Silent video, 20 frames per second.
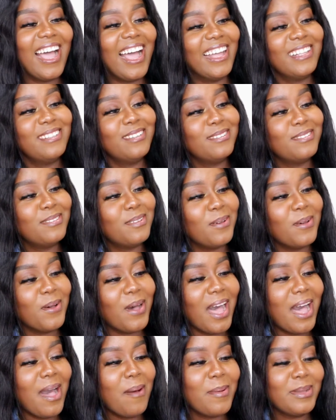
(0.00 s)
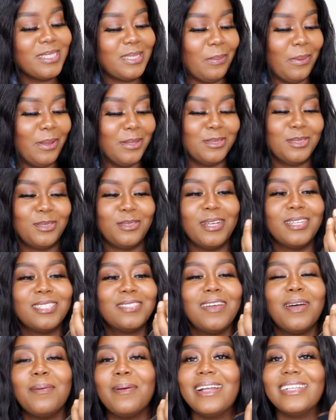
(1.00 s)
I don't know how am I supposed to
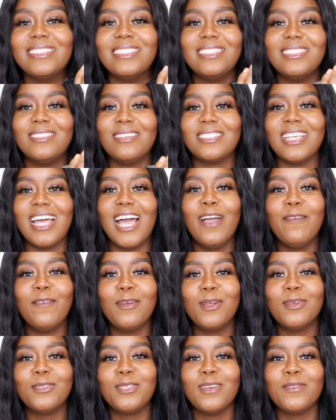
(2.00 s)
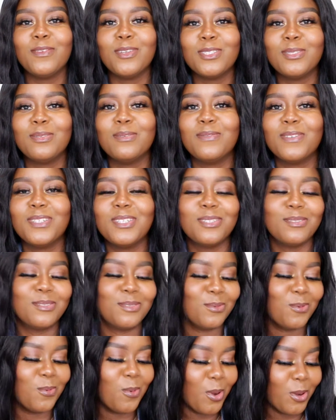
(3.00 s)
transfer my details. I have a lot of YouTube
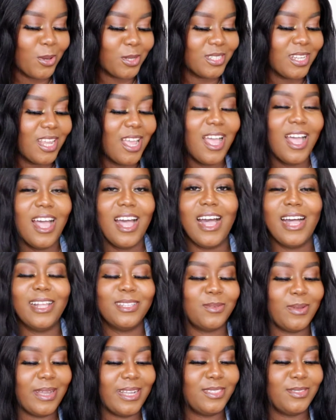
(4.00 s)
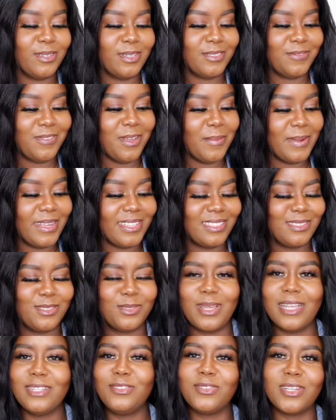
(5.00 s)
videos to watch. How do I transfer
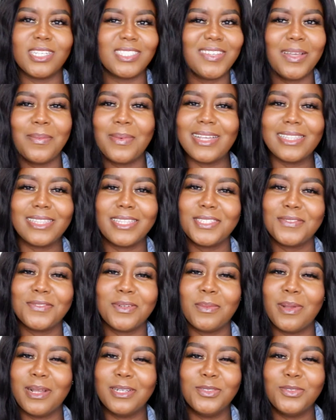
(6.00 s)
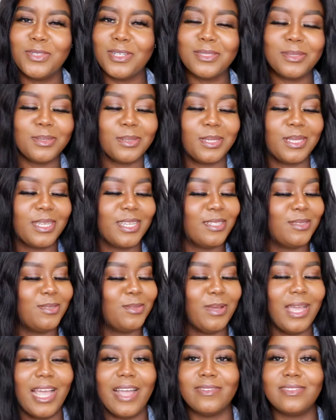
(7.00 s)
my things from Android to here?
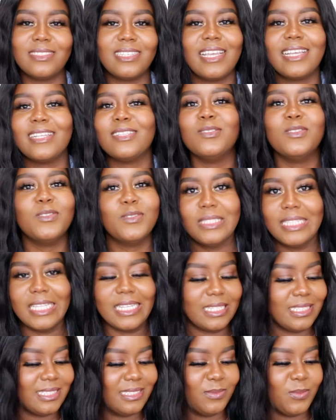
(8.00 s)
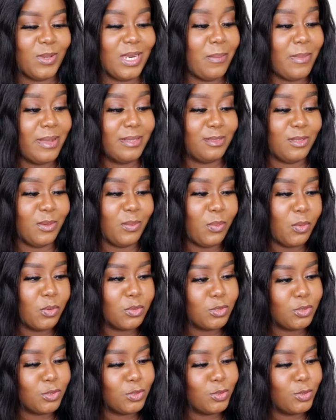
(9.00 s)
Do I have to get new things? What am I
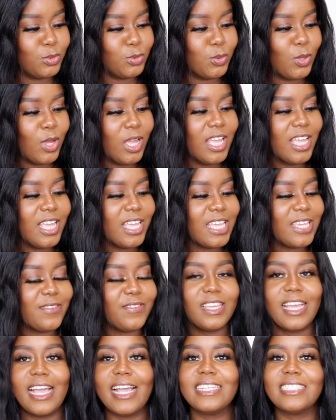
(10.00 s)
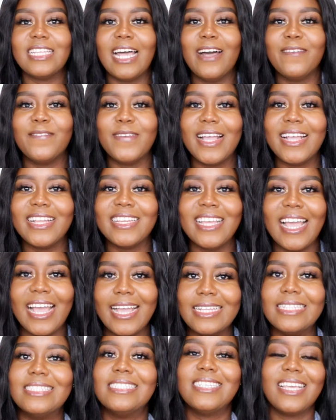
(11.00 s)
supposed to do? If you guys have any
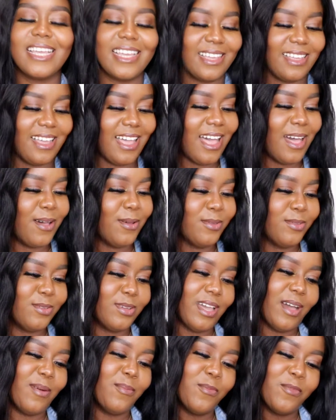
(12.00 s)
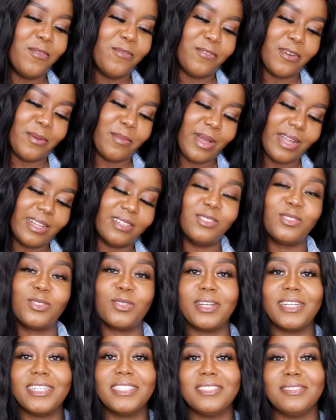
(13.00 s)
idea how you can move from
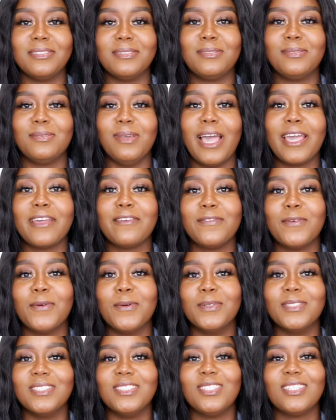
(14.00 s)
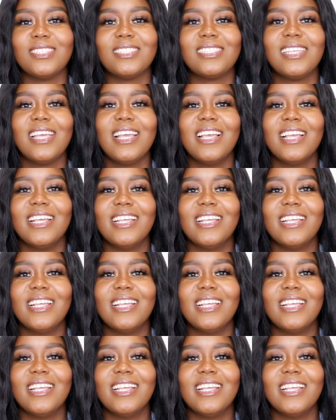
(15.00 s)
Android to iPhone, just